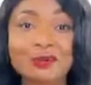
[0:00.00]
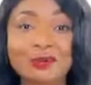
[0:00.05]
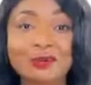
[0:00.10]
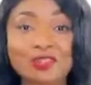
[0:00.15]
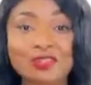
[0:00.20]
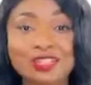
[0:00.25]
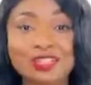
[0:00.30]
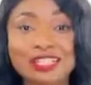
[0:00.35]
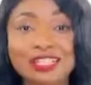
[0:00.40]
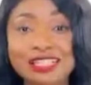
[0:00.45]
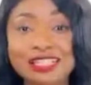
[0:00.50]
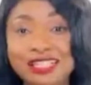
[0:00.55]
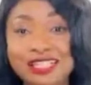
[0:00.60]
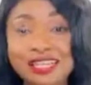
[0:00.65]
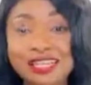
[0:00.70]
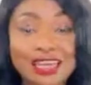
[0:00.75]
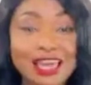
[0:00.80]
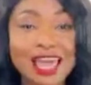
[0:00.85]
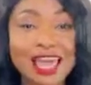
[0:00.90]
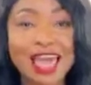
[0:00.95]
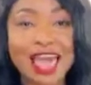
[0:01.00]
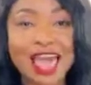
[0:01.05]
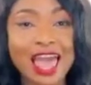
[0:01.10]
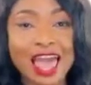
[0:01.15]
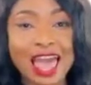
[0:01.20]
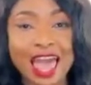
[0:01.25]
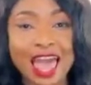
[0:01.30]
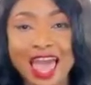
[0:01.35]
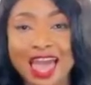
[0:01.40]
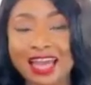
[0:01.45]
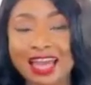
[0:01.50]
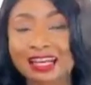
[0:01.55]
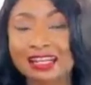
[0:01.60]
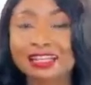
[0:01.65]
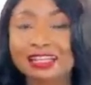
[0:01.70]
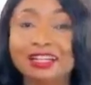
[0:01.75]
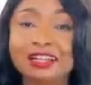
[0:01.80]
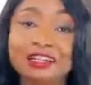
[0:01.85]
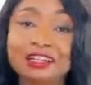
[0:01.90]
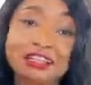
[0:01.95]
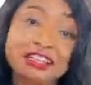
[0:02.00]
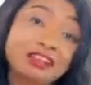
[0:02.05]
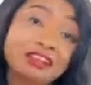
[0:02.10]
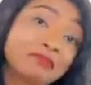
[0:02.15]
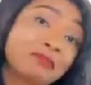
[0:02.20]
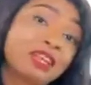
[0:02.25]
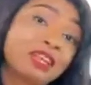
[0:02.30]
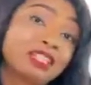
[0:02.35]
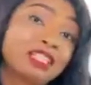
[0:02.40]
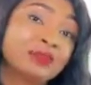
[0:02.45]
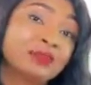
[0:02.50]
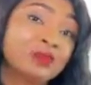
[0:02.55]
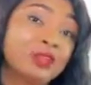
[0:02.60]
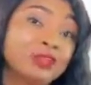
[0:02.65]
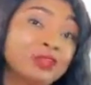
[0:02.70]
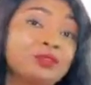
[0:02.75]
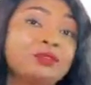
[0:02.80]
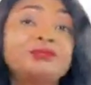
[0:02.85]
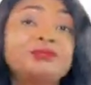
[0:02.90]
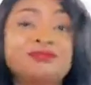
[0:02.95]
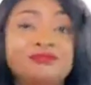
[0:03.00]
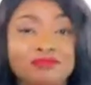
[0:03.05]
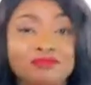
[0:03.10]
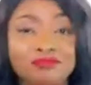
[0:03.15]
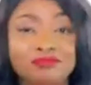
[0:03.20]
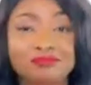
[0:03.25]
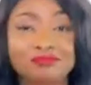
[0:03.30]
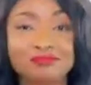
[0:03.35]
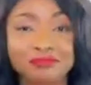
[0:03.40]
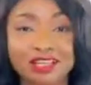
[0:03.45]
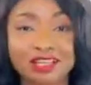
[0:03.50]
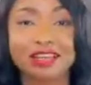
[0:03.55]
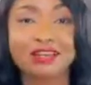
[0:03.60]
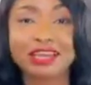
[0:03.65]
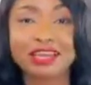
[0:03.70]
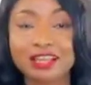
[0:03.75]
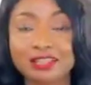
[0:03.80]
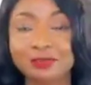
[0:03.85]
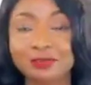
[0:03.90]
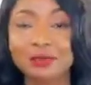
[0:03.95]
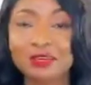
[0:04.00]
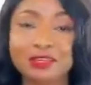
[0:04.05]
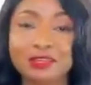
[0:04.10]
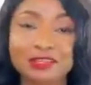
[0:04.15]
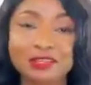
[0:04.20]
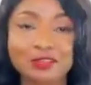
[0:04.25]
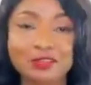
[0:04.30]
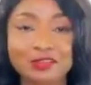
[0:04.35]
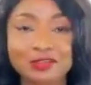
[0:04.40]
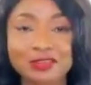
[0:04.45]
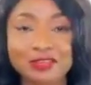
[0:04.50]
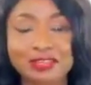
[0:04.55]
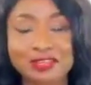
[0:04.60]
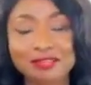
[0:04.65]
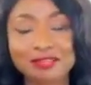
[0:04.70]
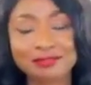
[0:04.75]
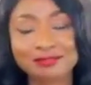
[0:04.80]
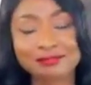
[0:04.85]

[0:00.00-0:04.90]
opportunity and it might just be you that'll get to pay your school fees.